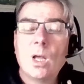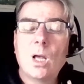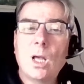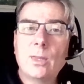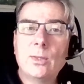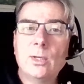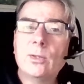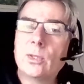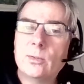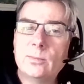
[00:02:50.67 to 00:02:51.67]

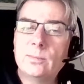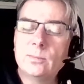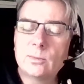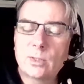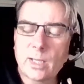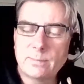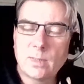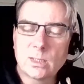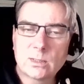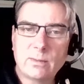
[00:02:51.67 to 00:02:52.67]
The game
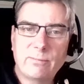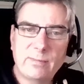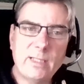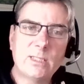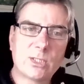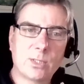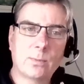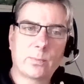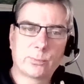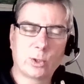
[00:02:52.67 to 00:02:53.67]
master feeds them
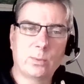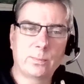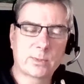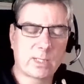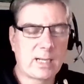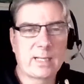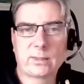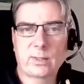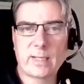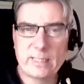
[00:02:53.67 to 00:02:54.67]
a prompt
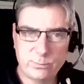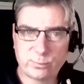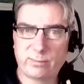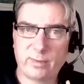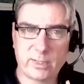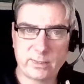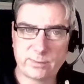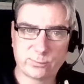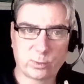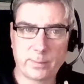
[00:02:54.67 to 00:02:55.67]
and they improvise
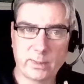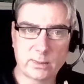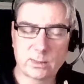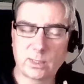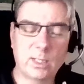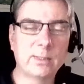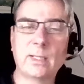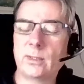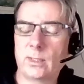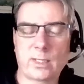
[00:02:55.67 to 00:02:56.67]
from it, and
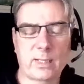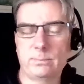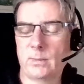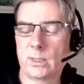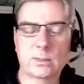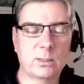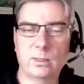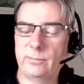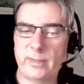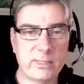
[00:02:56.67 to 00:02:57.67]
then the game
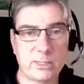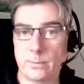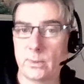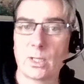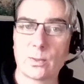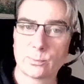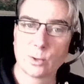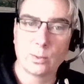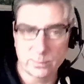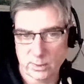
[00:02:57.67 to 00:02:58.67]
master feeds them another
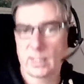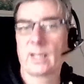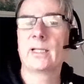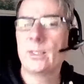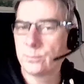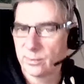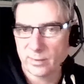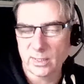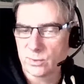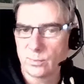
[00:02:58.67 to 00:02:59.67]
prompt and they
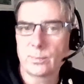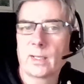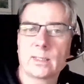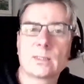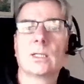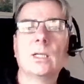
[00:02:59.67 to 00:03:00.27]
improvise from that.